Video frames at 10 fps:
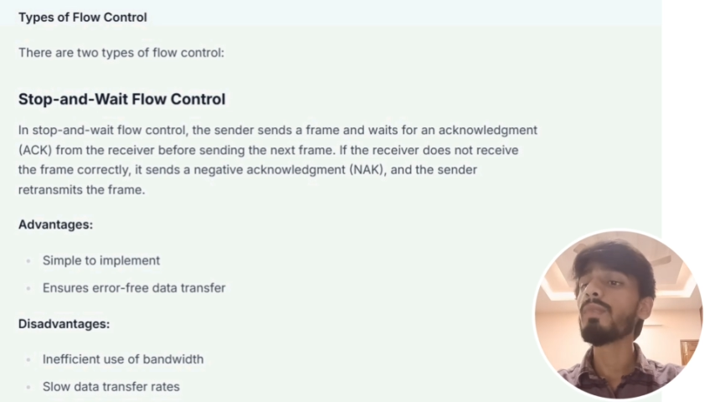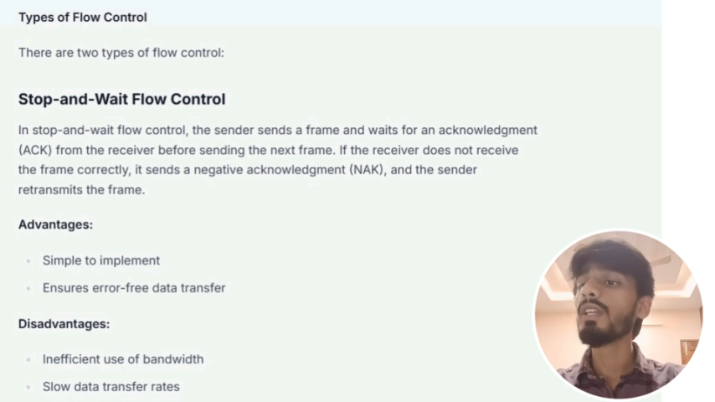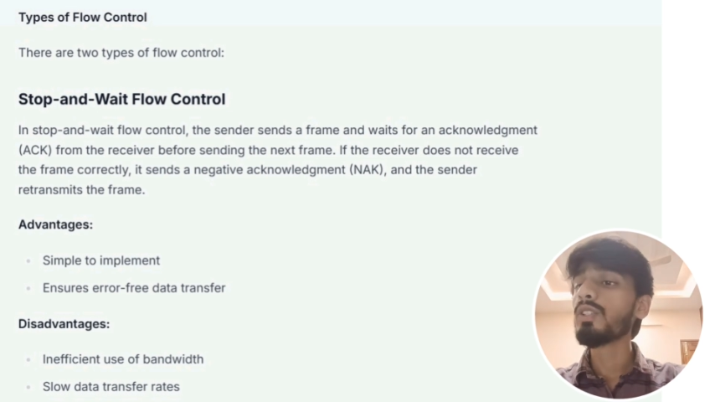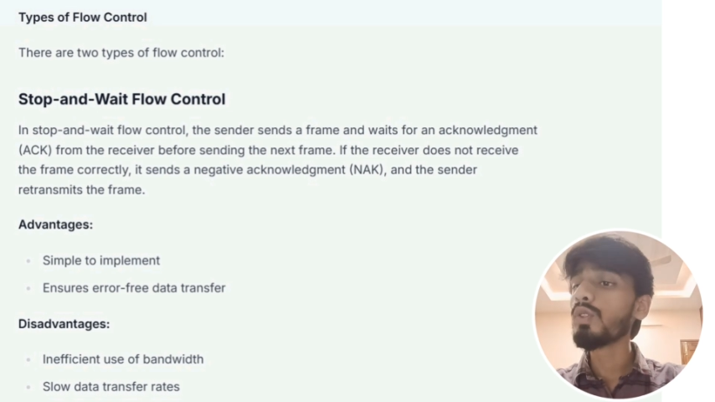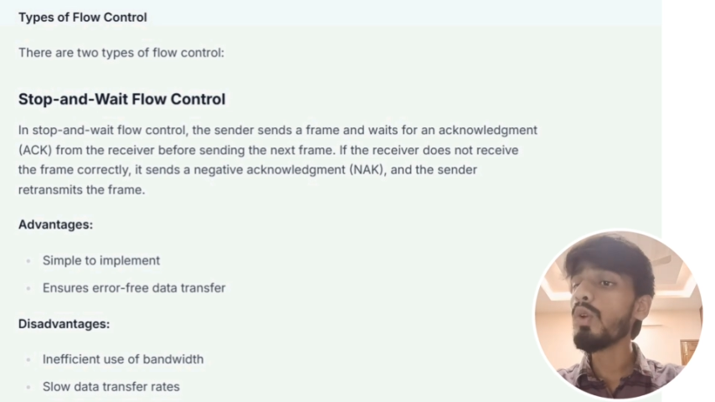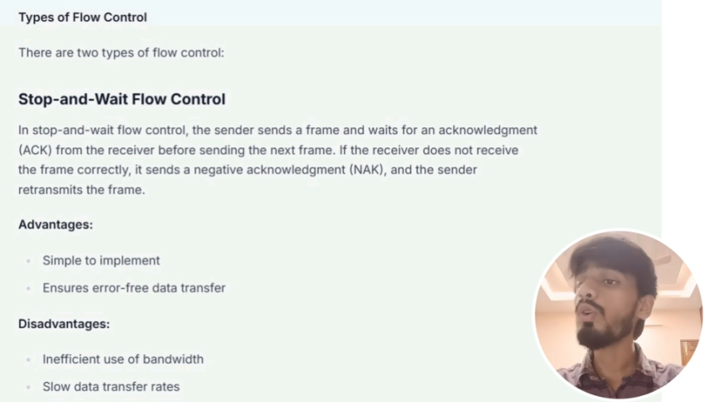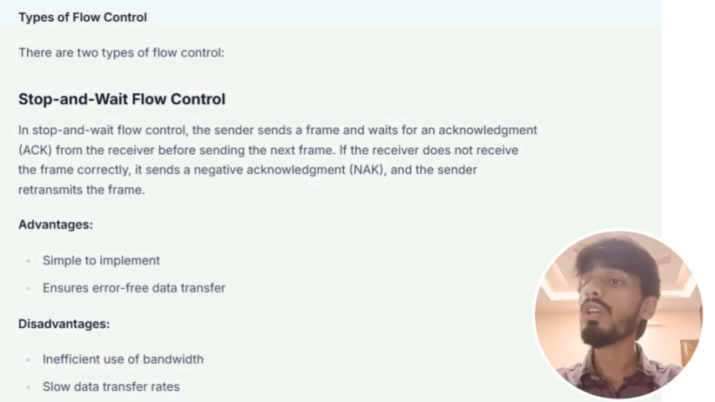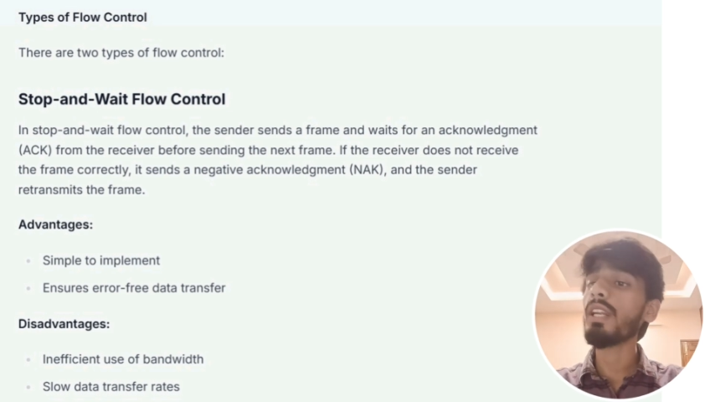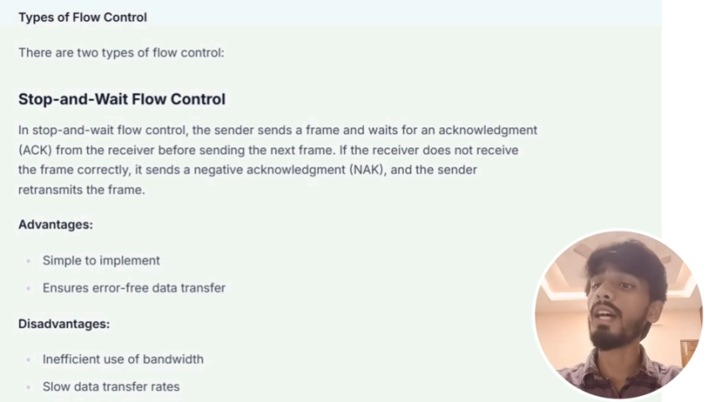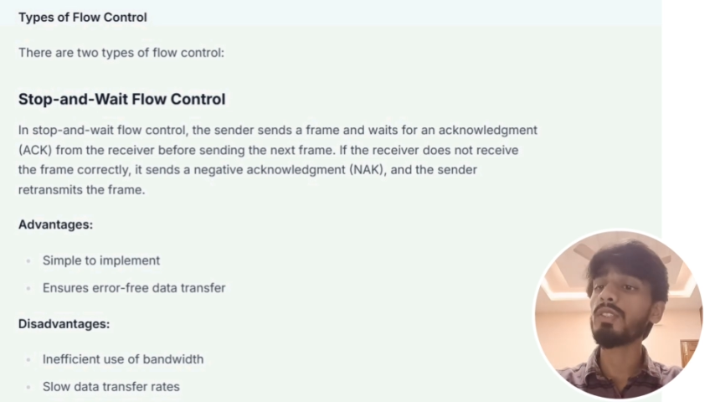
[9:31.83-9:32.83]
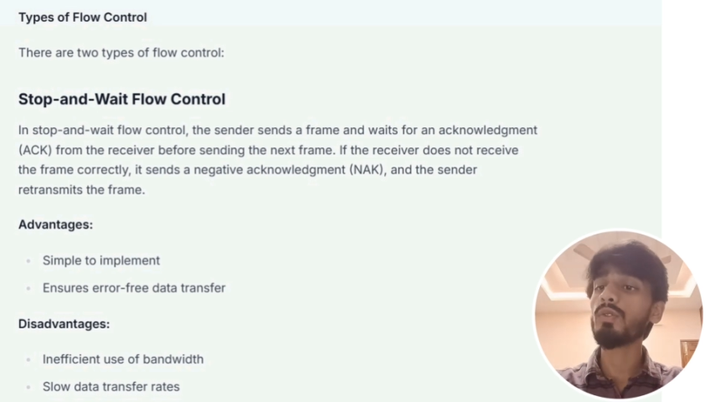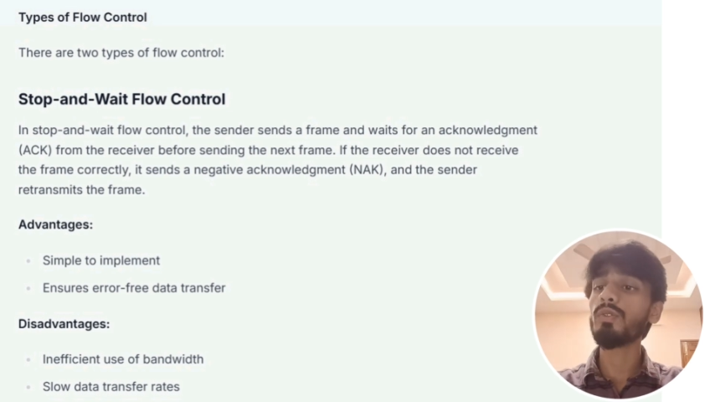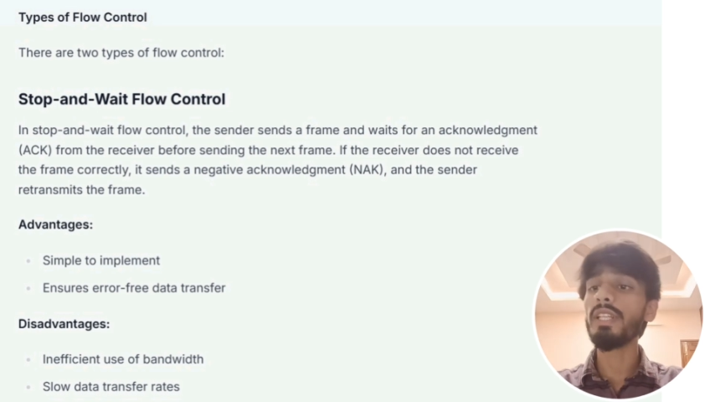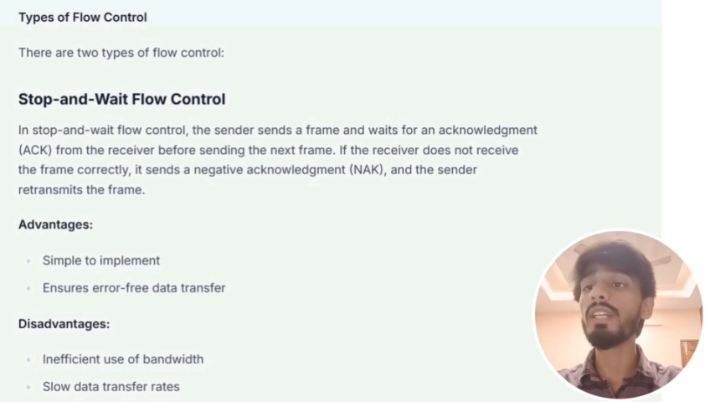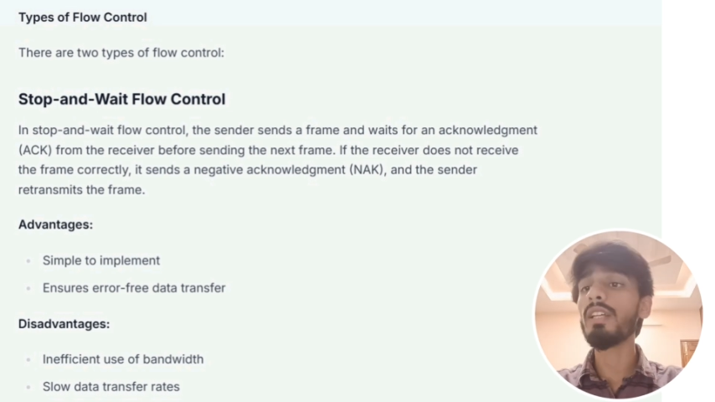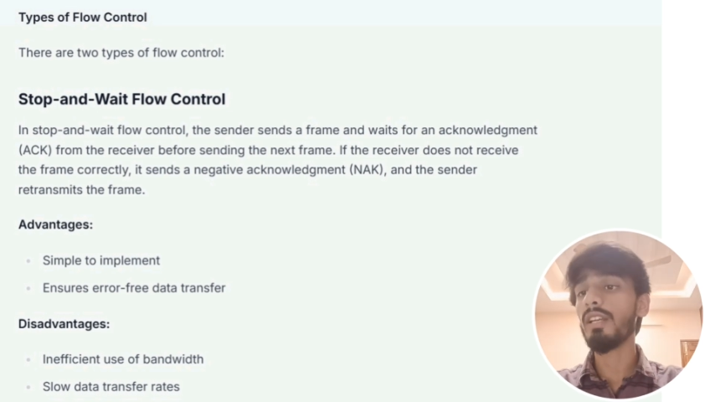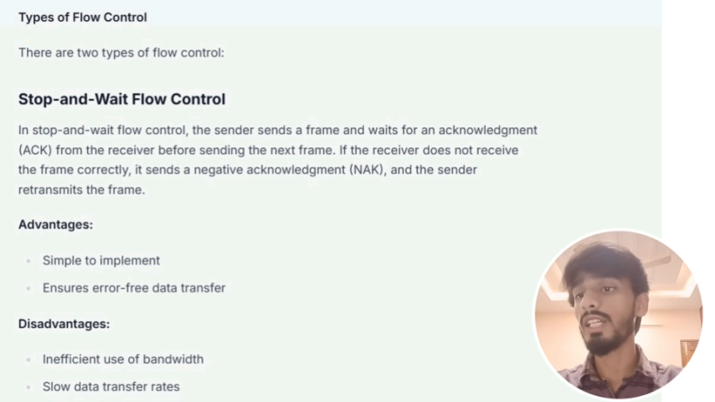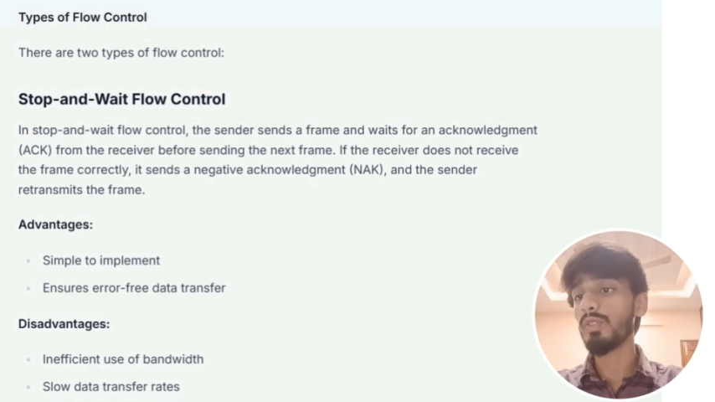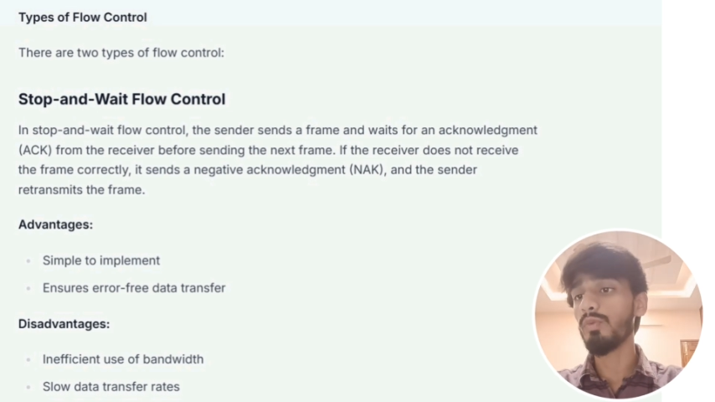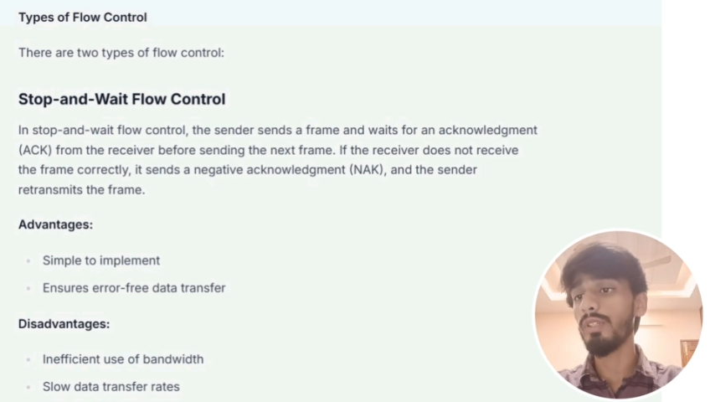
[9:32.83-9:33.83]
slow data
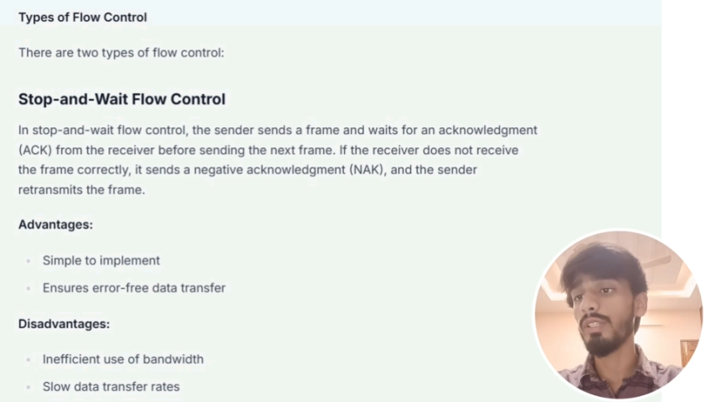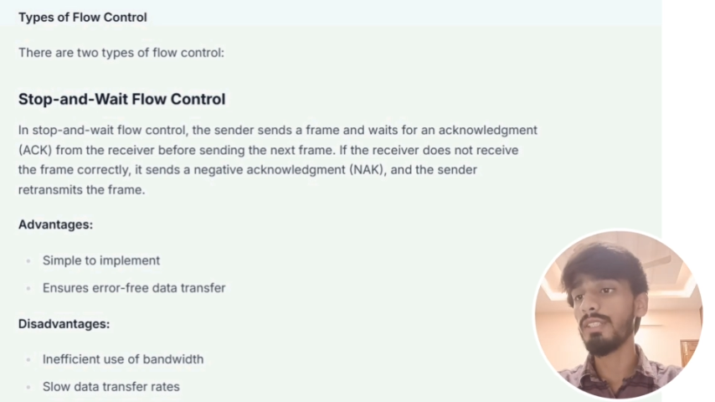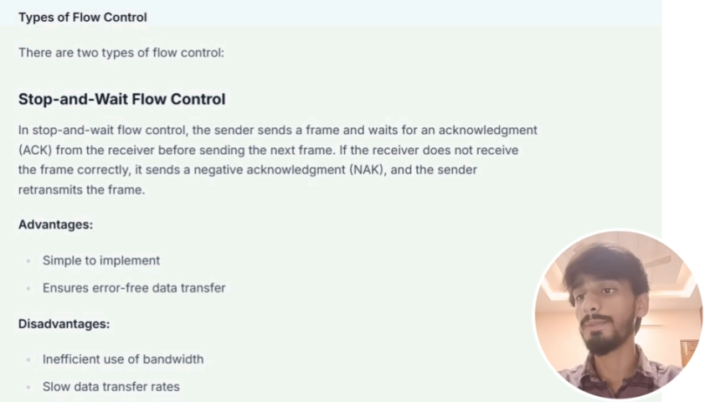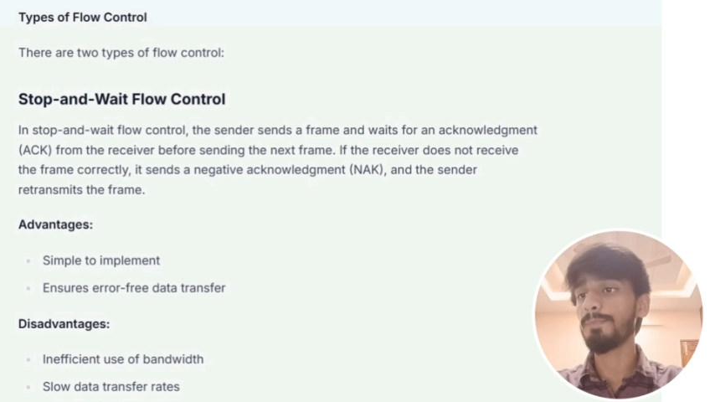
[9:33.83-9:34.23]
transfer rates.